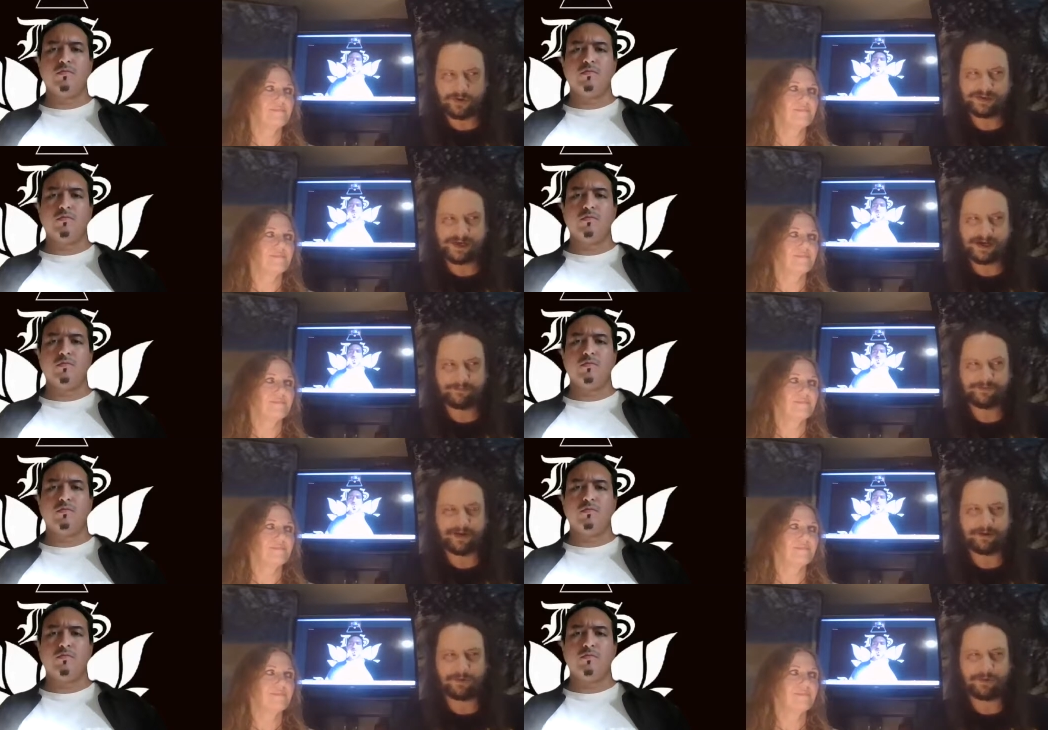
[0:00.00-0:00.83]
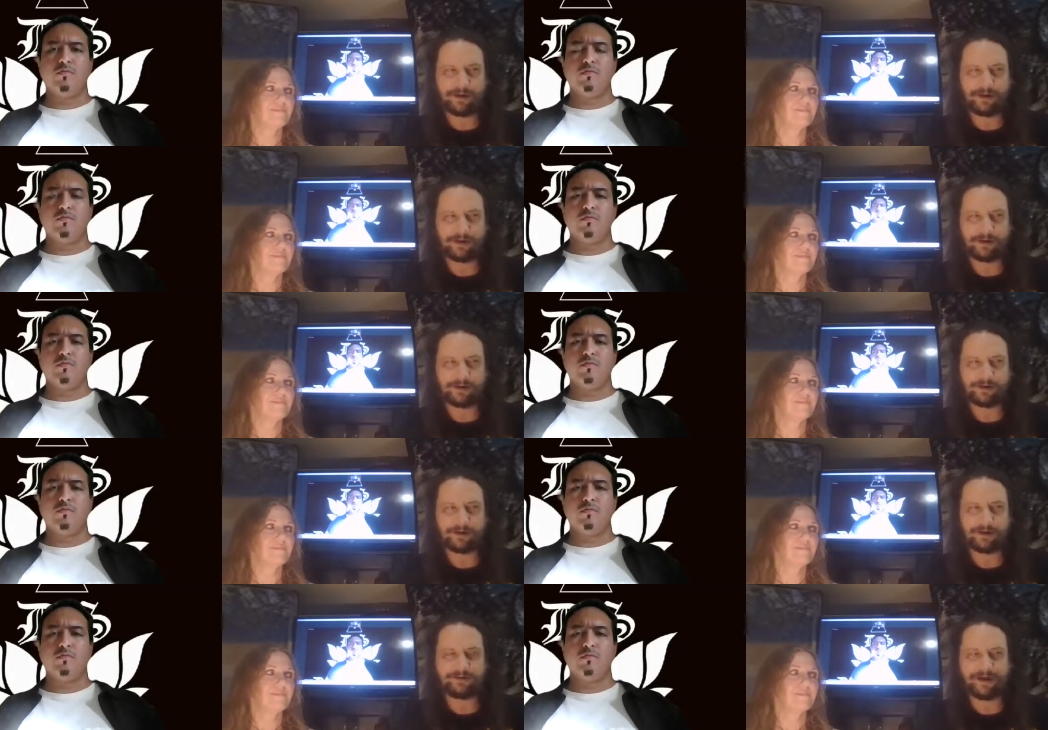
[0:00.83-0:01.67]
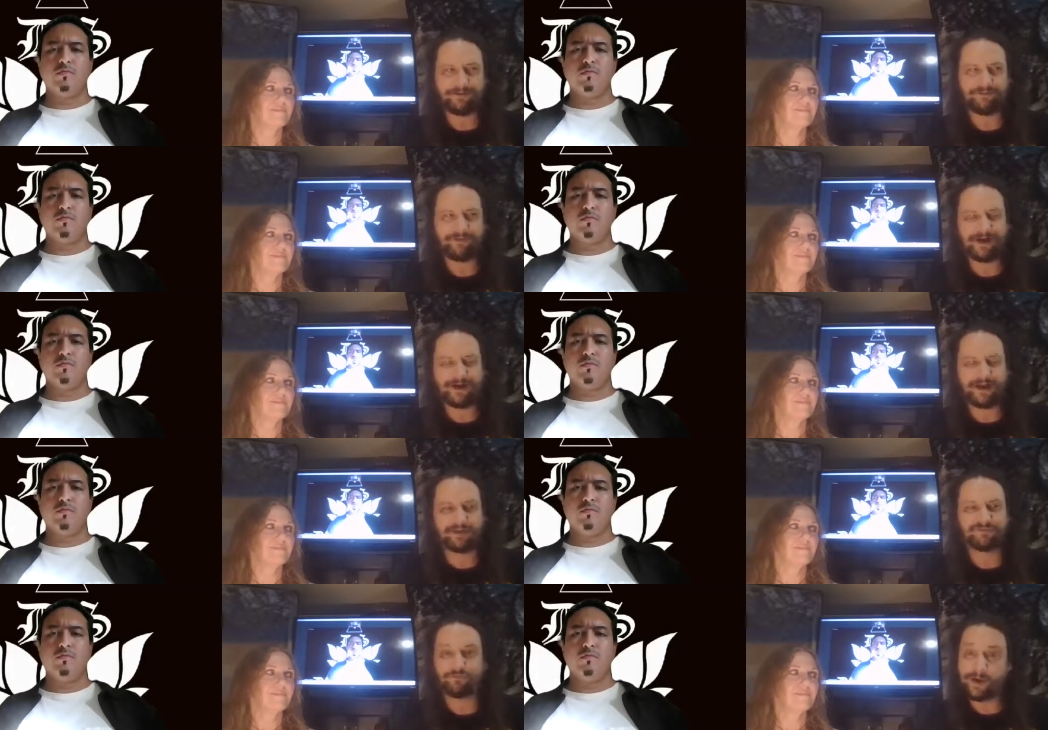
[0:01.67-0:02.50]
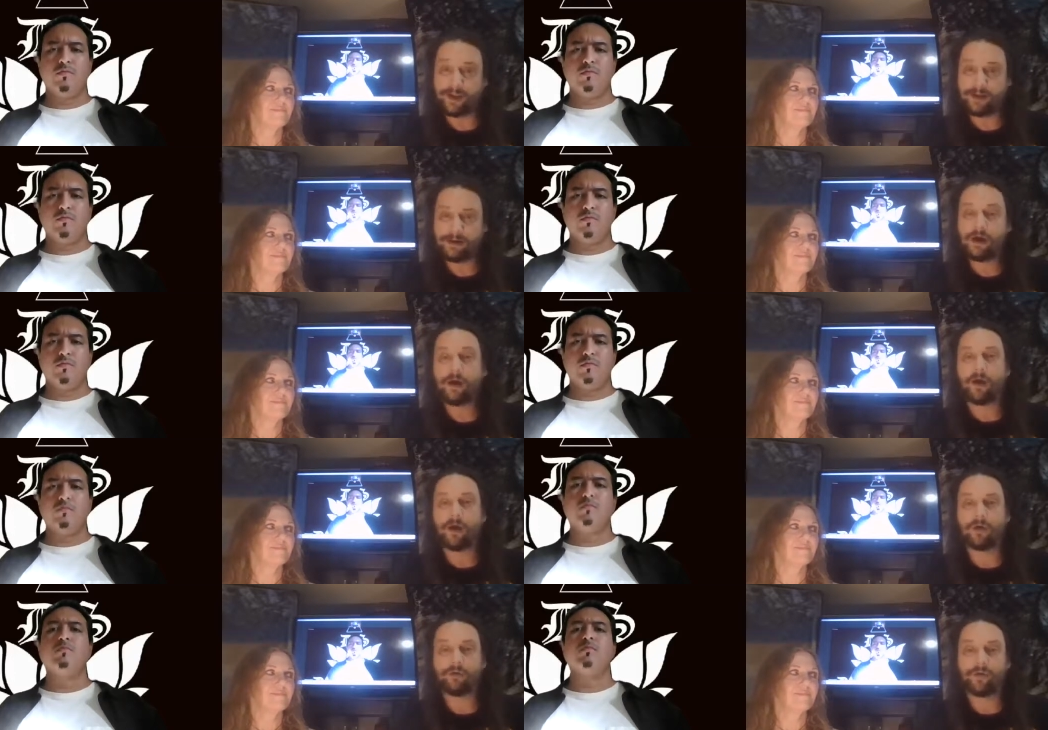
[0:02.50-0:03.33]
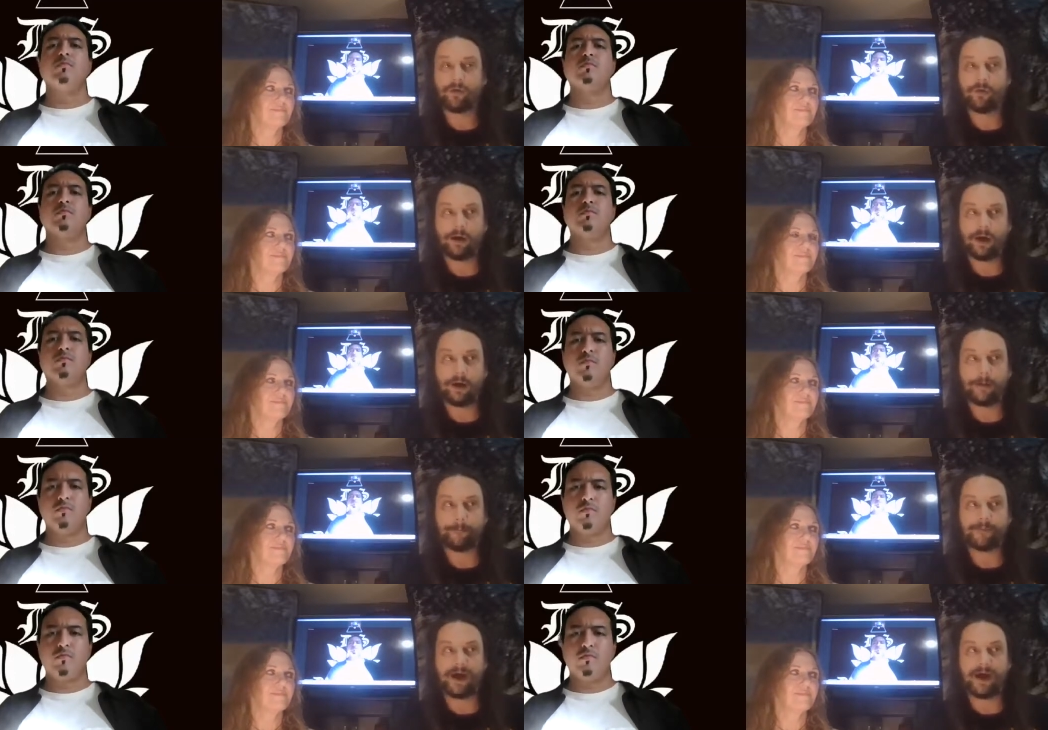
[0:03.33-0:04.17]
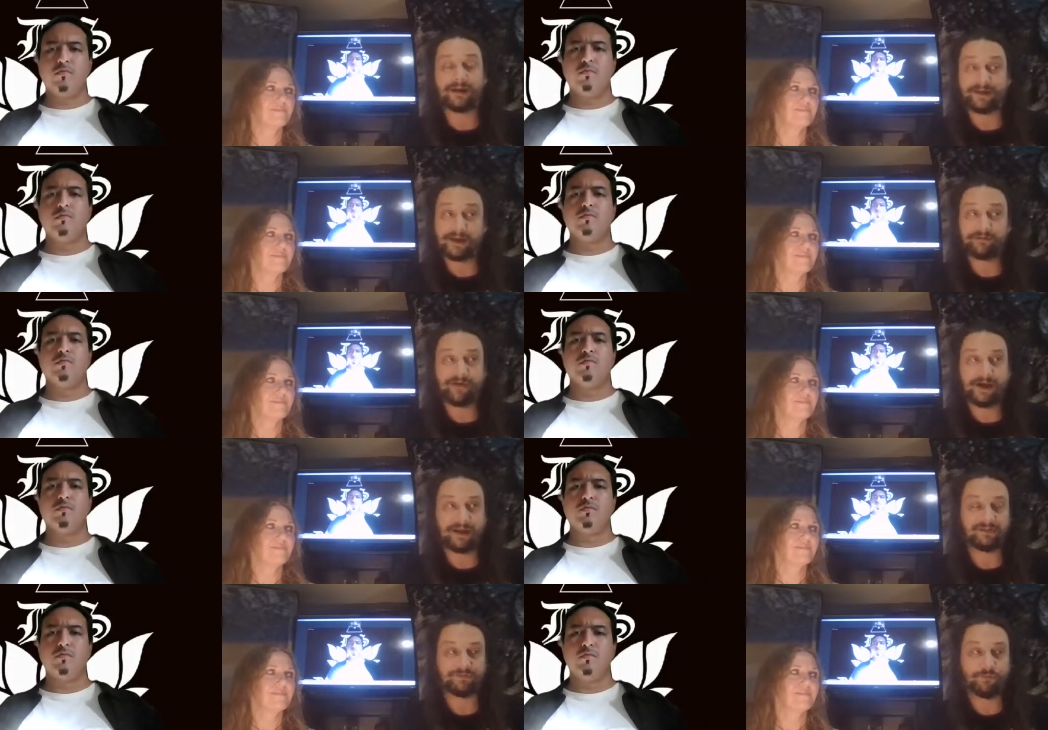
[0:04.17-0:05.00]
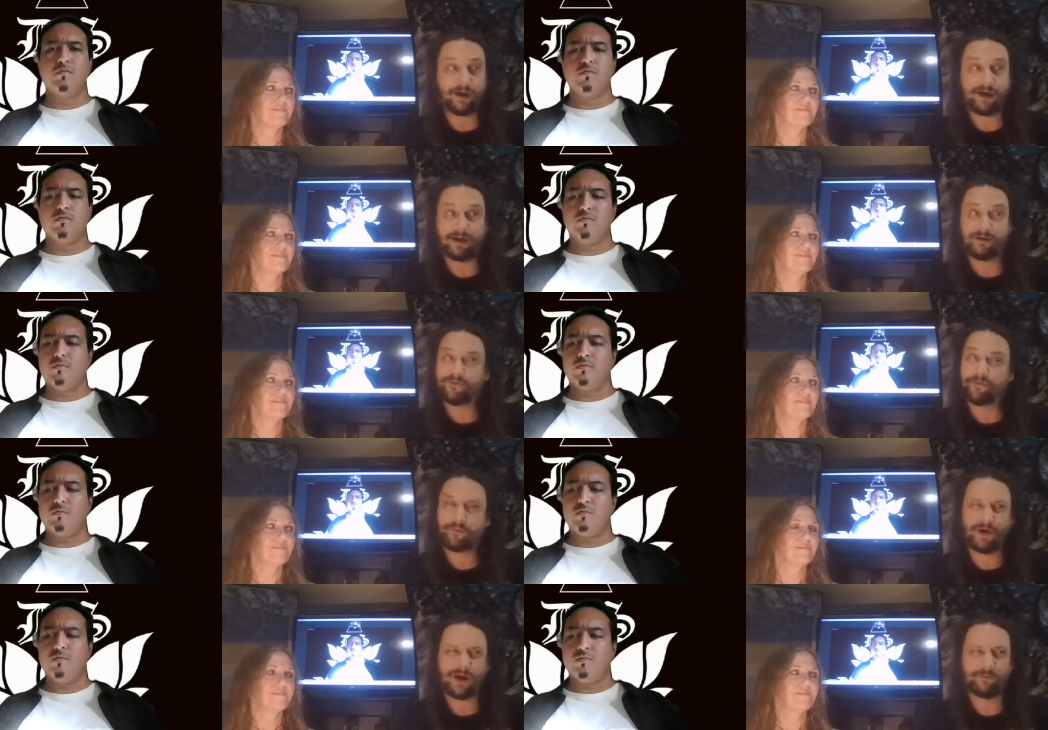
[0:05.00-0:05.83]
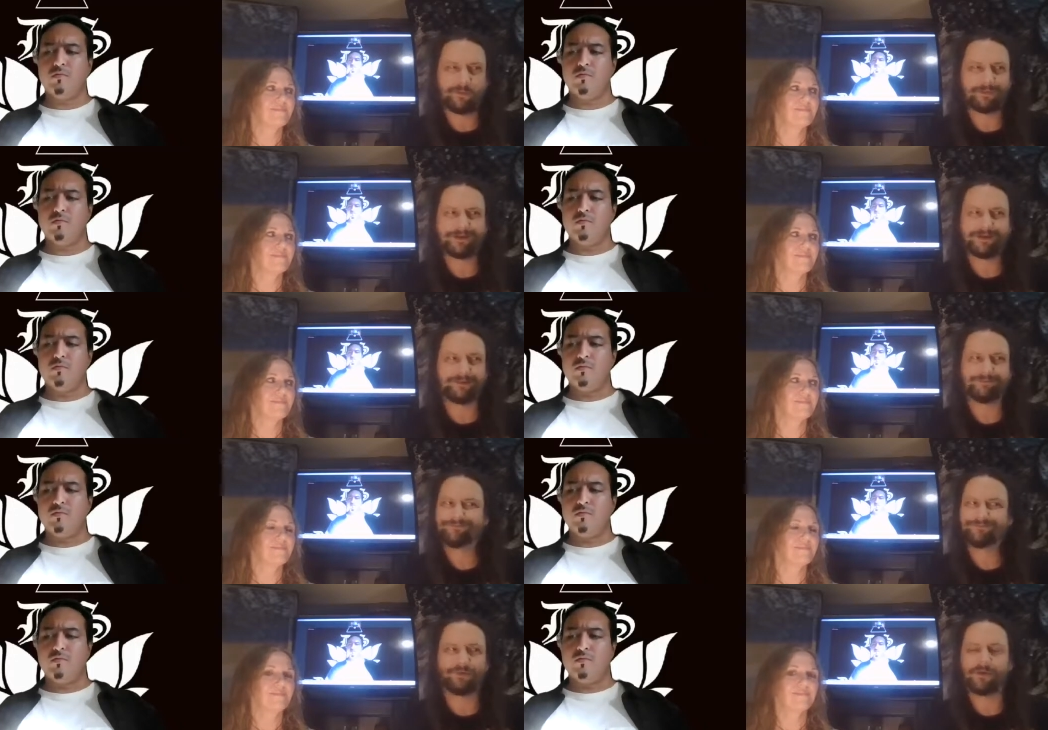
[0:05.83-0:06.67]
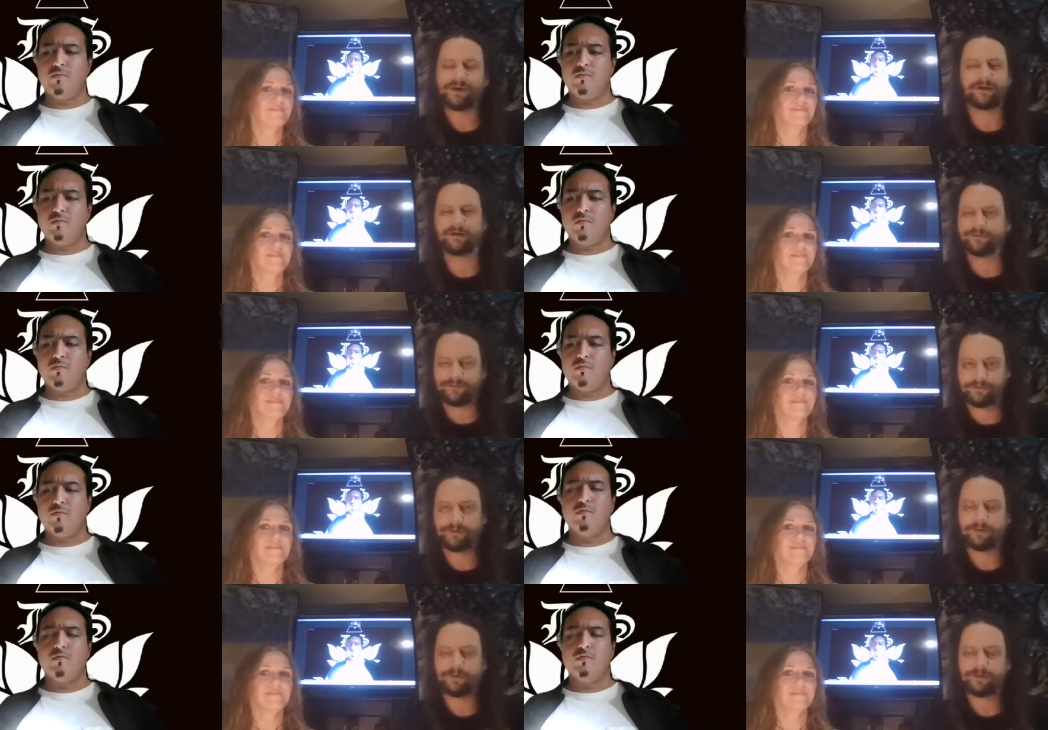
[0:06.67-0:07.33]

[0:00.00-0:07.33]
Speaker 1: times, I don't identify as Wiccan, although I identified as Wicca for probably 20 years.